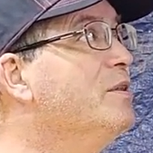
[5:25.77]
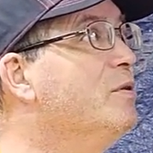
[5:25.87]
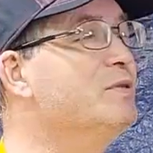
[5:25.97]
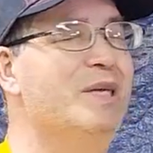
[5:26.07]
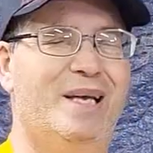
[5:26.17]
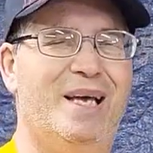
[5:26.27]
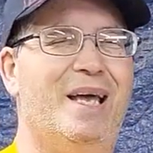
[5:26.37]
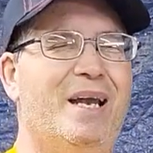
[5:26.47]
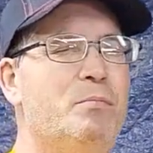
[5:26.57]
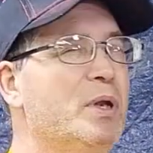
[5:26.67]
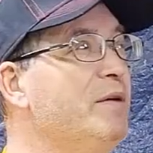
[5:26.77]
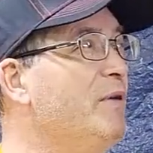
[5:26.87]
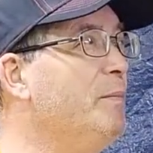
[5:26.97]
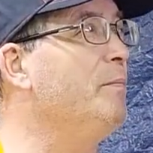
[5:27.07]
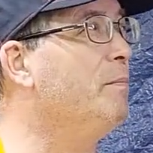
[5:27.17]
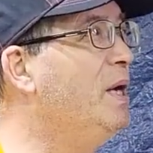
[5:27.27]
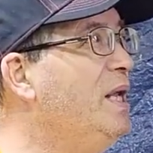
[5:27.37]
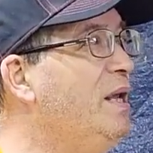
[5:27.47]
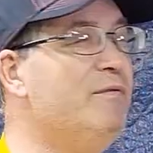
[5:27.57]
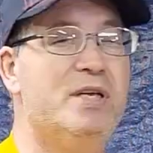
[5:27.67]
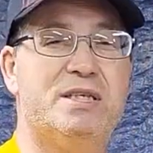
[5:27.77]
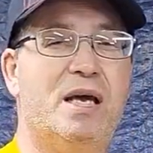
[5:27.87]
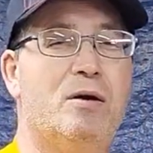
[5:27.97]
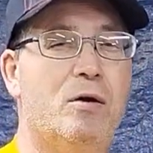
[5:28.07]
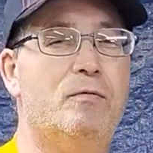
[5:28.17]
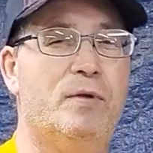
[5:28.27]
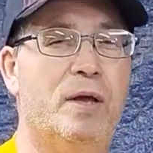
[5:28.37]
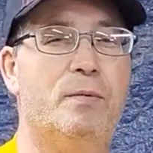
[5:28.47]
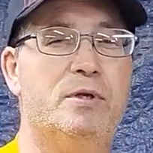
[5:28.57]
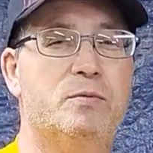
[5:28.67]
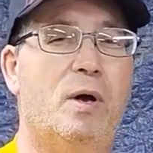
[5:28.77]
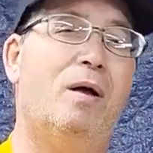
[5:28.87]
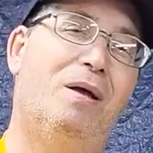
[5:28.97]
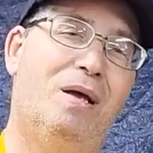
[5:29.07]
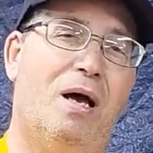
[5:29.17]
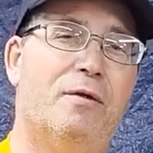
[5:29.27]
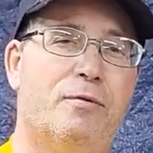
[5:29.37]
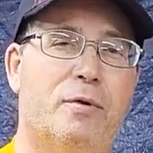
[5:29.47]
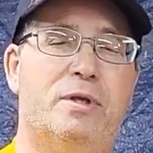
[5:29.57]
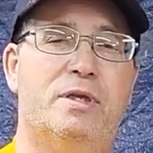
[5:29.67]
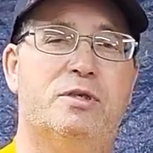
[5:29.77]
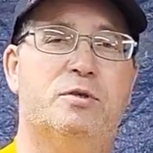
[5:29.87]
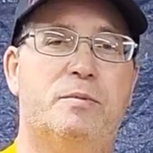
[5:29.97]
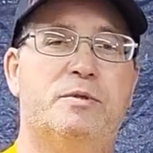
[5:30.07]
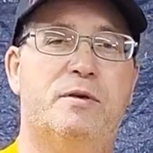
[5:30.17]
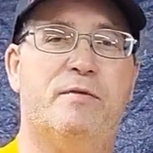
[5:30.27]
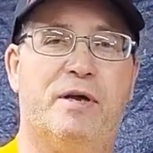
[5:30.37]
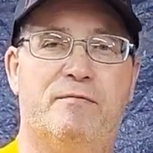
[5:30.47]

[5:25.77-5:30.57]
And I believe I might have a discount code for that one as well. I'll throw it in the description if I can find it.